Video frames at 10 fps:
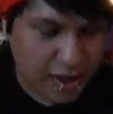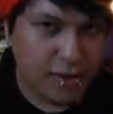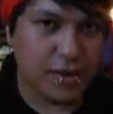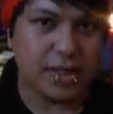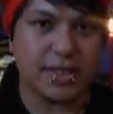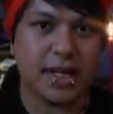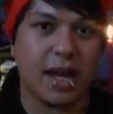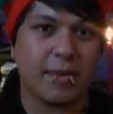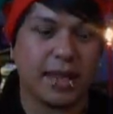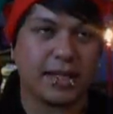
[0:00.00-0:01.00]
During this
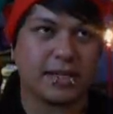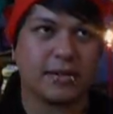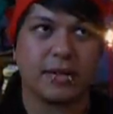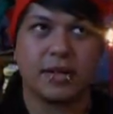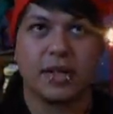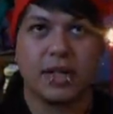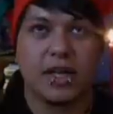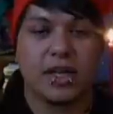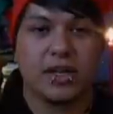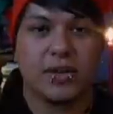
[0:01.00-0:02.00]
time I like to
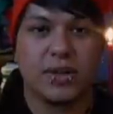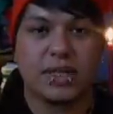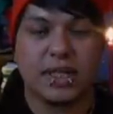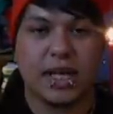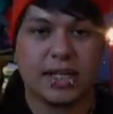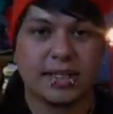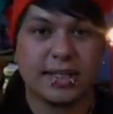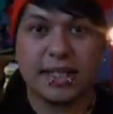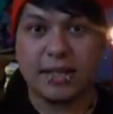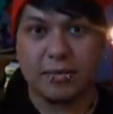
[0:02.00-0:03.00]
use a lot of
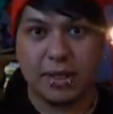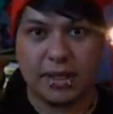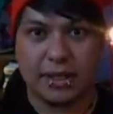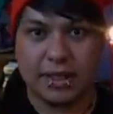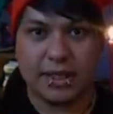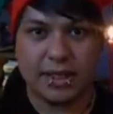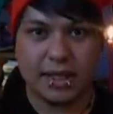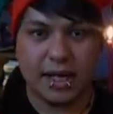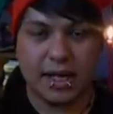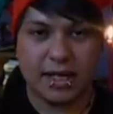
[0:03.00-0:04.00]
cinnamon
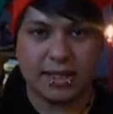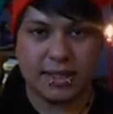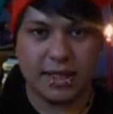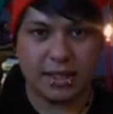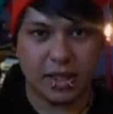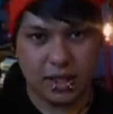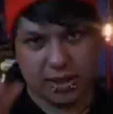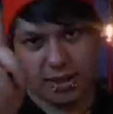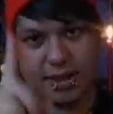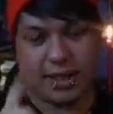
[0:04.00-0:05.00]
incense
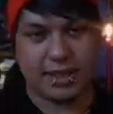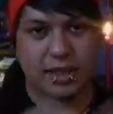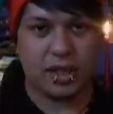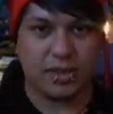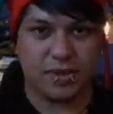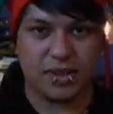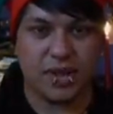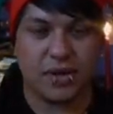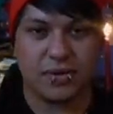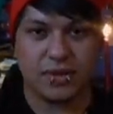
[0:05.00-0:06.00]
sticks as well as
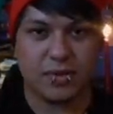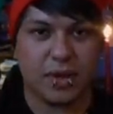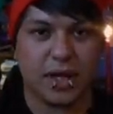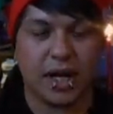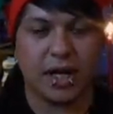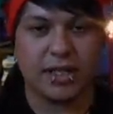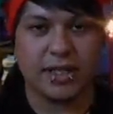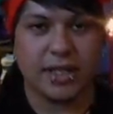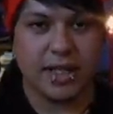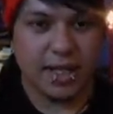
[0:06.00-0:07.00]
cones and
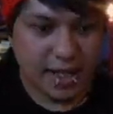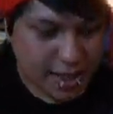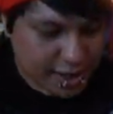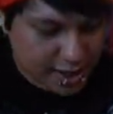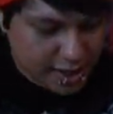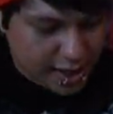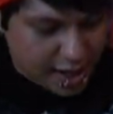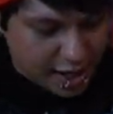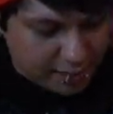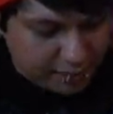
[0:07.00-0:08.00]
whatnot.
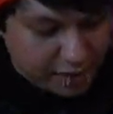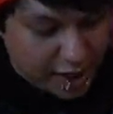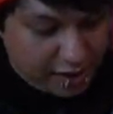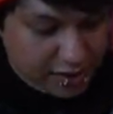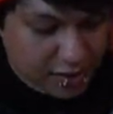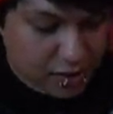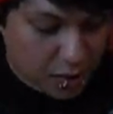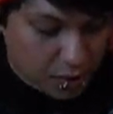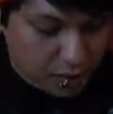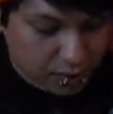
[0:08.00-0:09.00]
Candles are
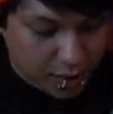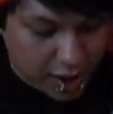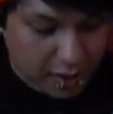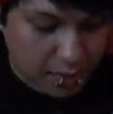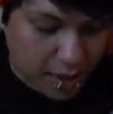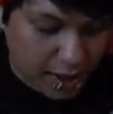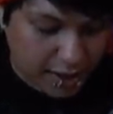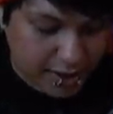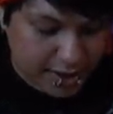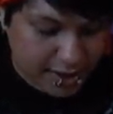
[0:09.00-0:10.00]
gold, red,
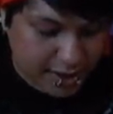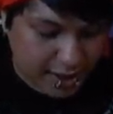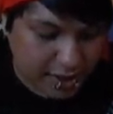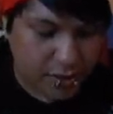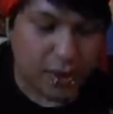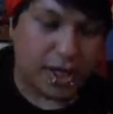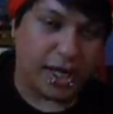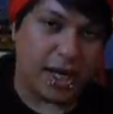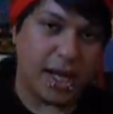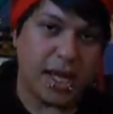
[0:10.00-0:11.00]
white, and
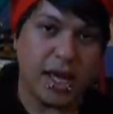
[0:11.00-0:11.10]
green.